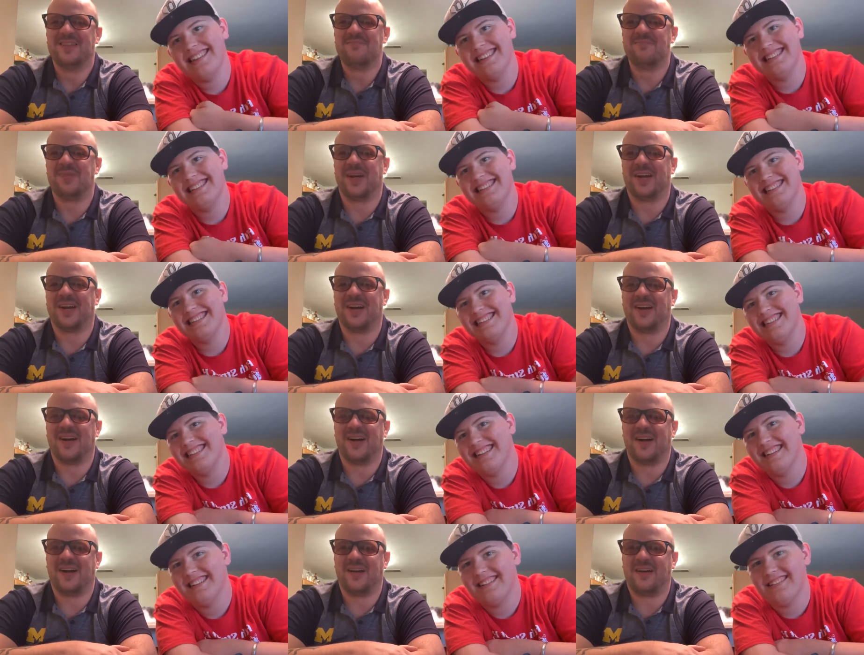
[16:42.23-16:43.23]
Speaker 1: But
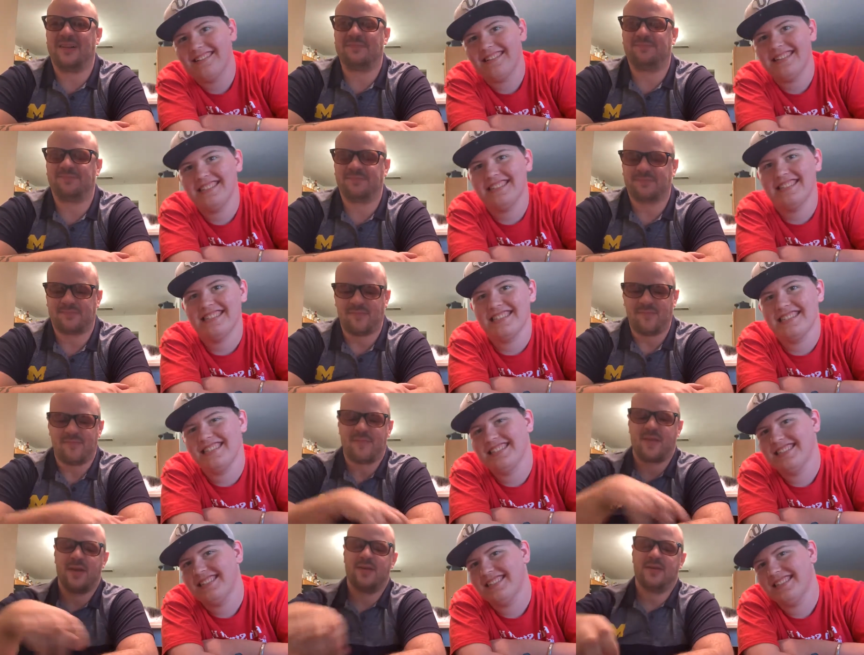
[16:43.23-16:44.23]
um,
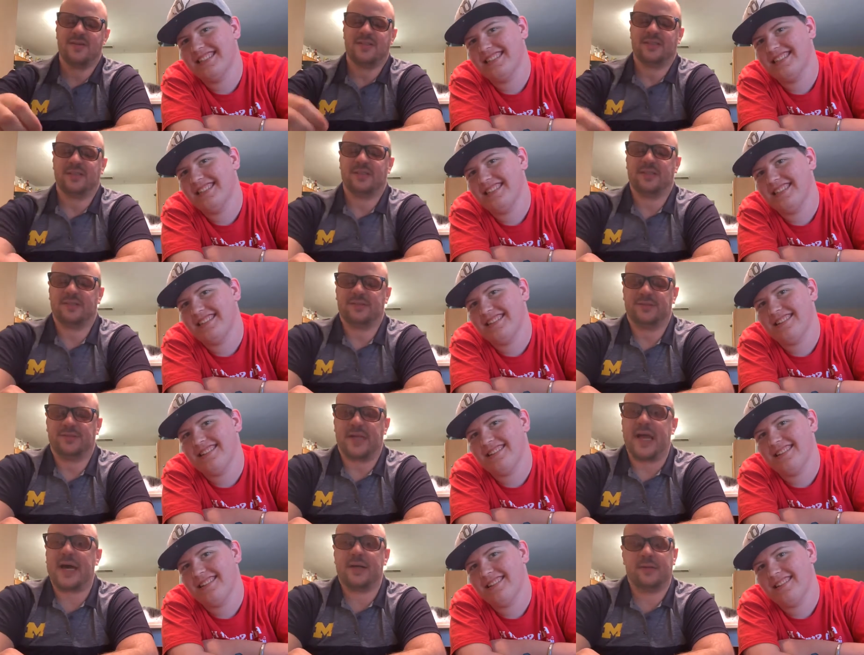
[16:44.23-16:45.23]

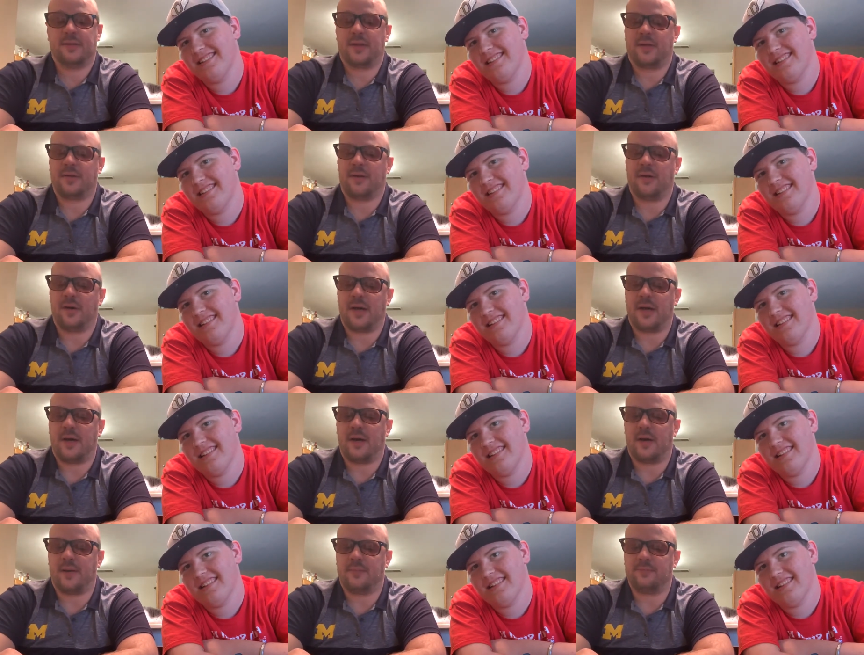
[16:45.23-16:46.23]
yeah, I know
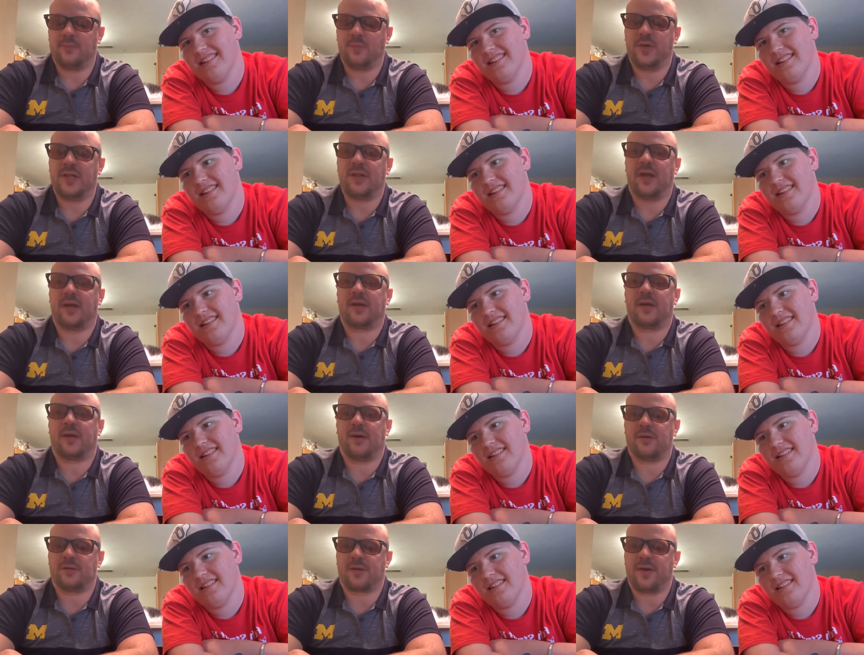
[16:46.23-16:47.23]
um, we like it
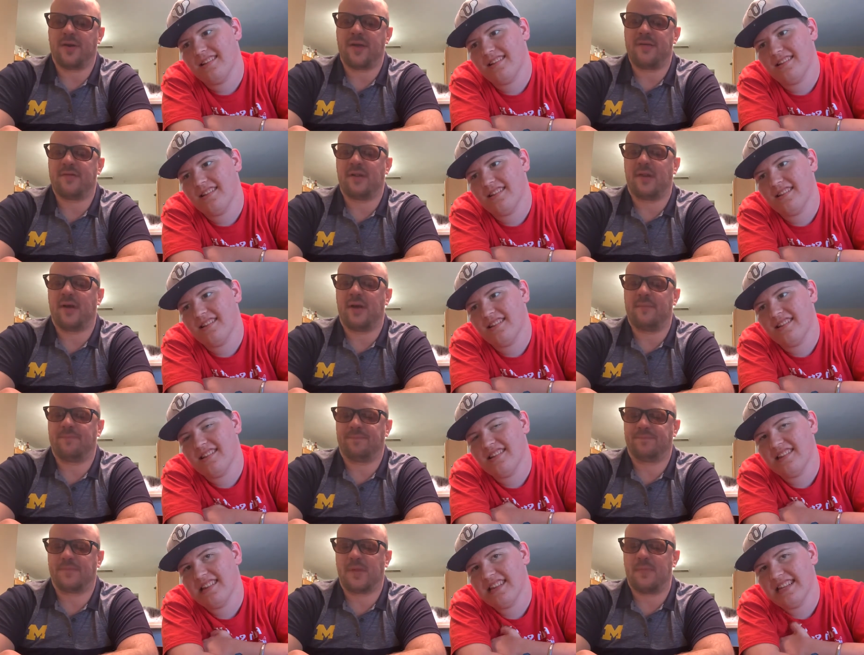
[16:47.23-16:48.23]
out in Grand Haven a lot.
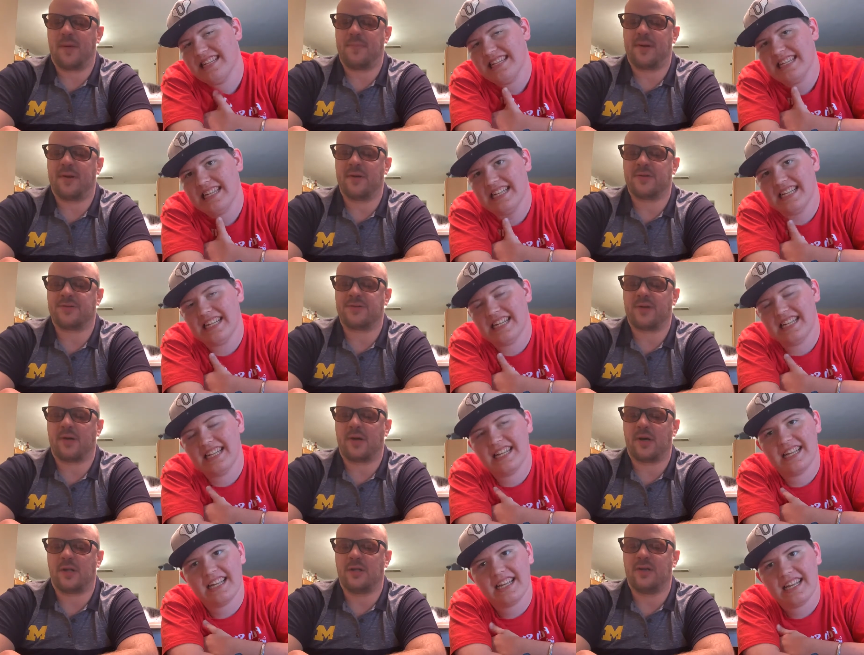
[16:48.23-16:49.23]
My parents
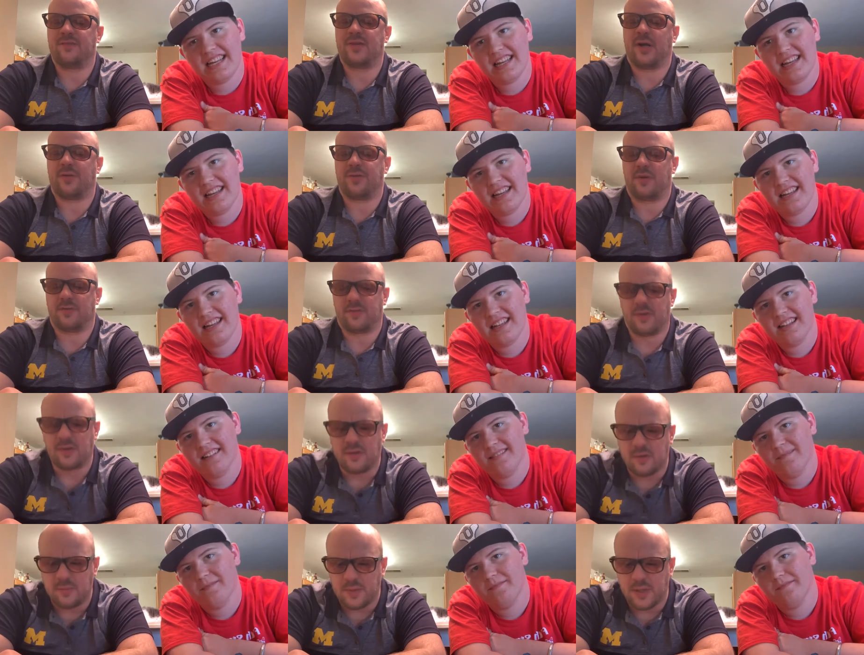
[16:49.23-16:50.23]
uh, lived out there for a
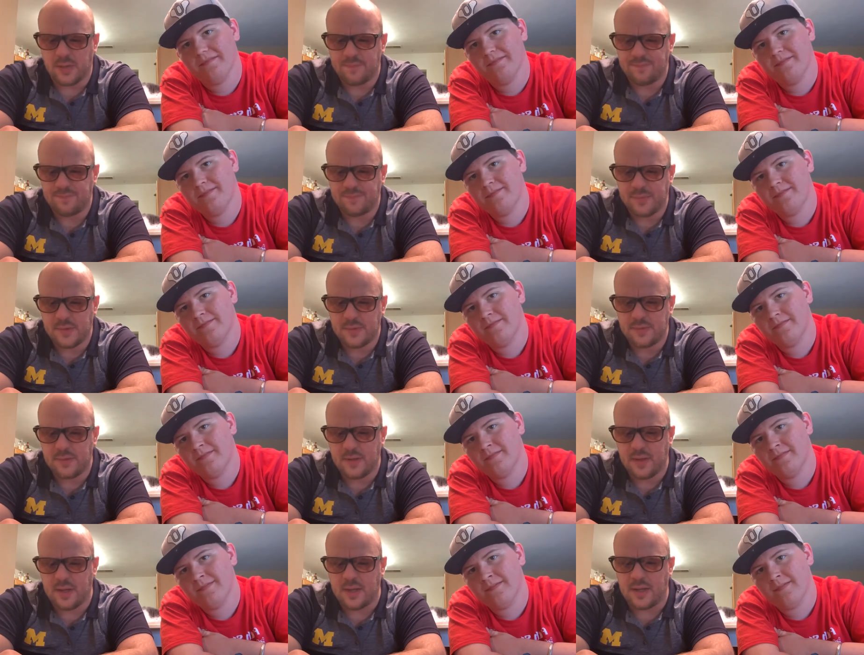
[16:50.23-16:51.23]
little bit,
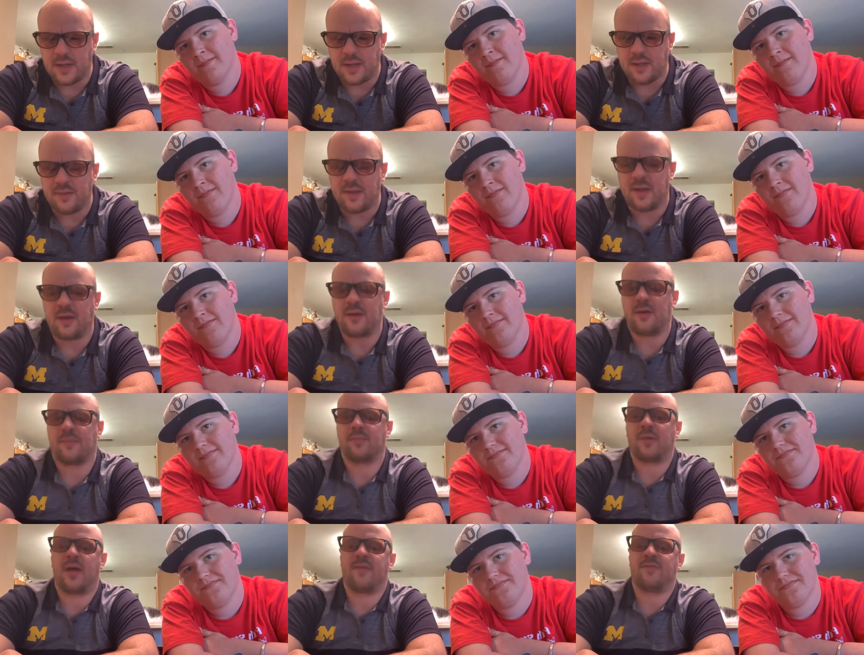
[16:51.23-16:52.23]
and they ended
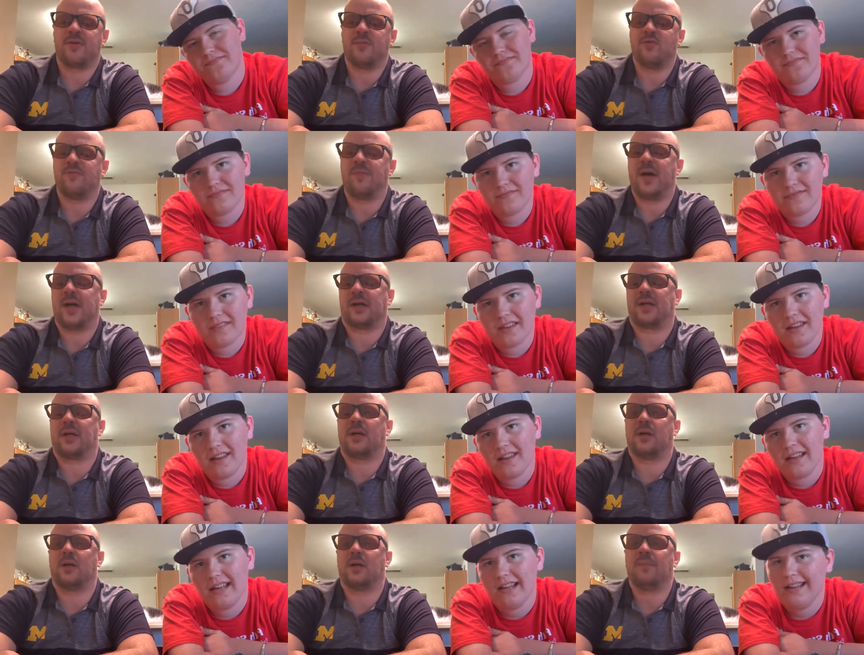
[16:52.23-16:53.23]
up having to move back
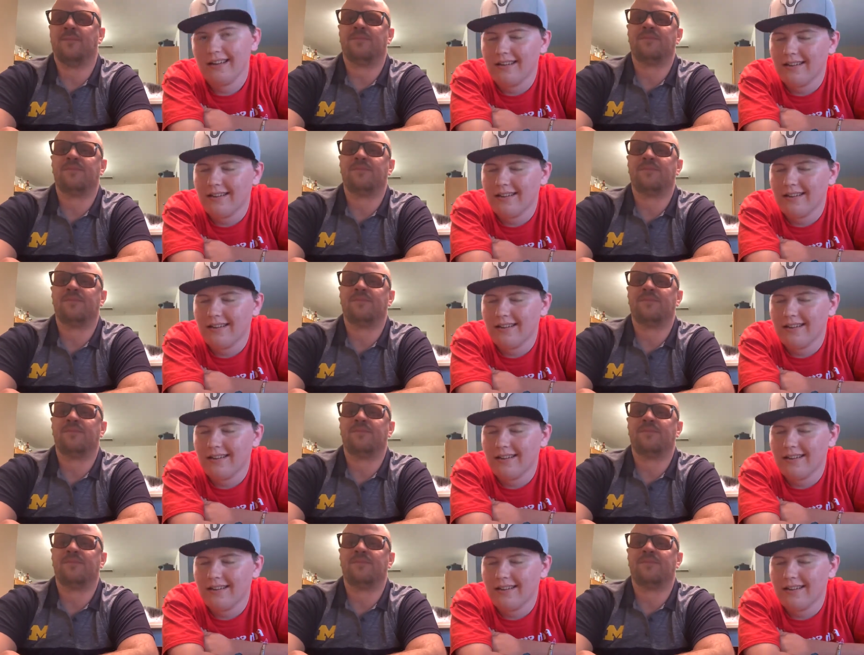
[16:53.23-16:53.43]
here